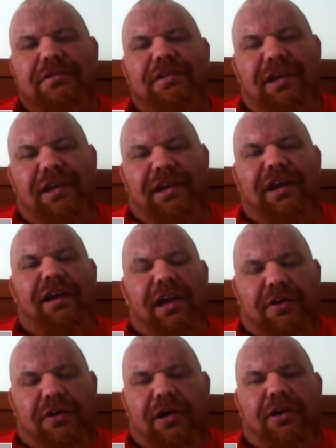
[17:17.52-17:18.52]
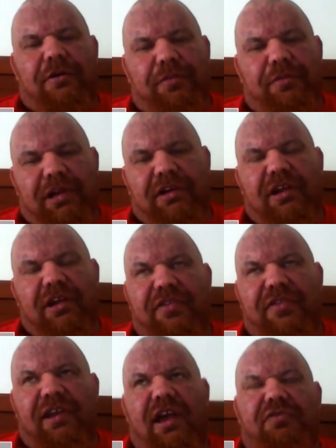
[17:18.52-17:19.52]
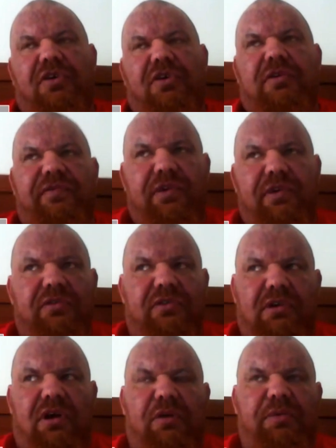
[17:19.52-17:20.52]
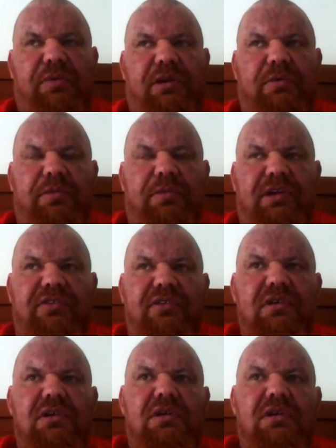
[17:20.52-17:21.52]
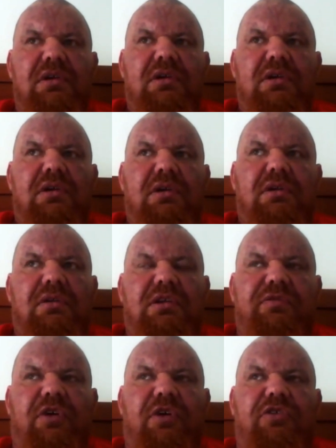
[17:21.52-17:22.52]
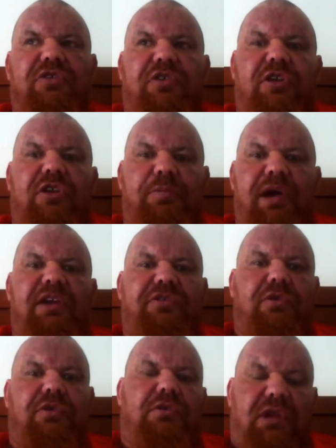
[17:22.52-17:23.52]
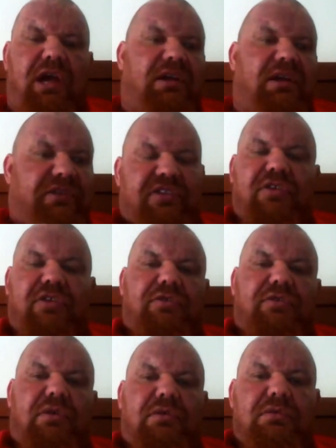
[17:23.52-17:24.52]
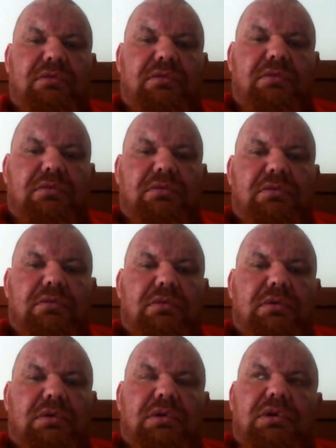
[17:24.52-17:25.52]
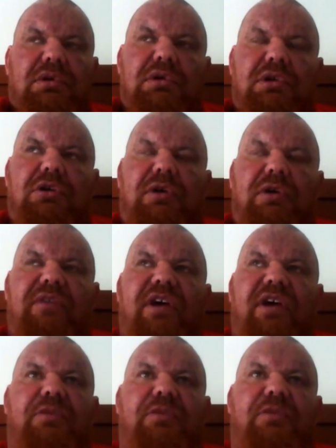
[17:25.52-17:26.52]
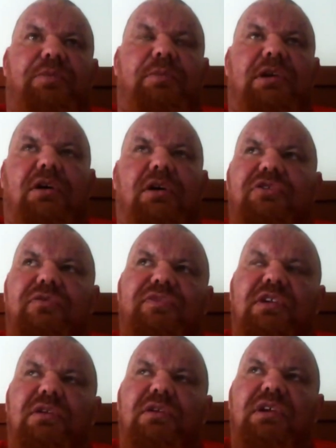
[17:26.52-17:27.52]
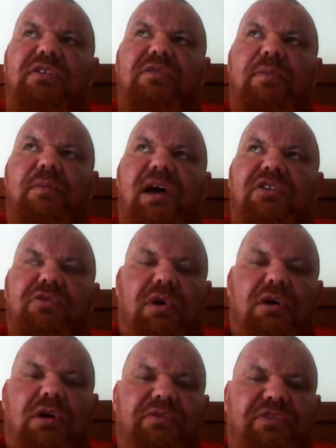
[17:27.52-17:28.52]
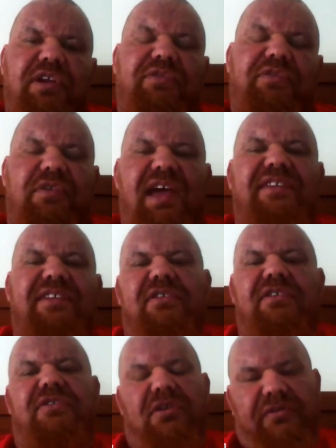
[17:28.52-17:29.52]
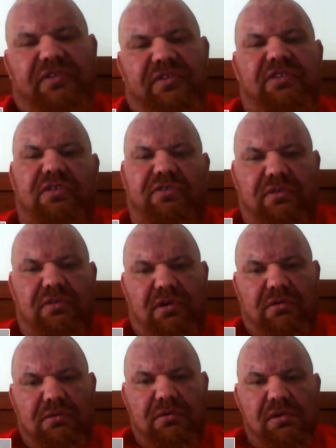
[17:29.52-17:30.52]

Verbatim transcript: Okay. It can get quite complex. And I think that's what confuses a lot of people, because you've not just got the base drug like testosterone. You have actually probably got something in the region of about 12 different esters of testosterone.